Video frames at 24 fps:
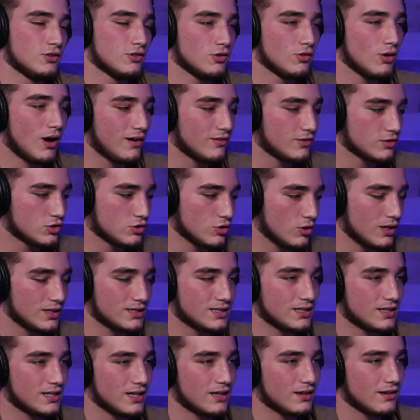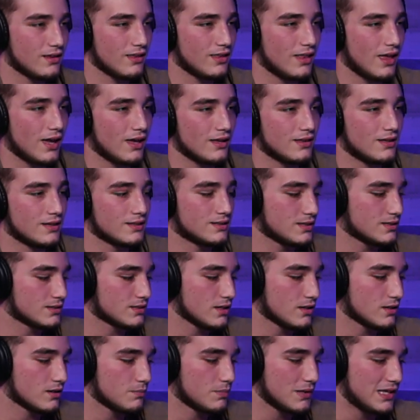you know, you have a choice at the end of the day. This
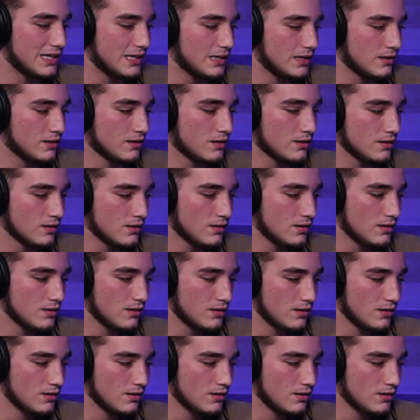is gonna be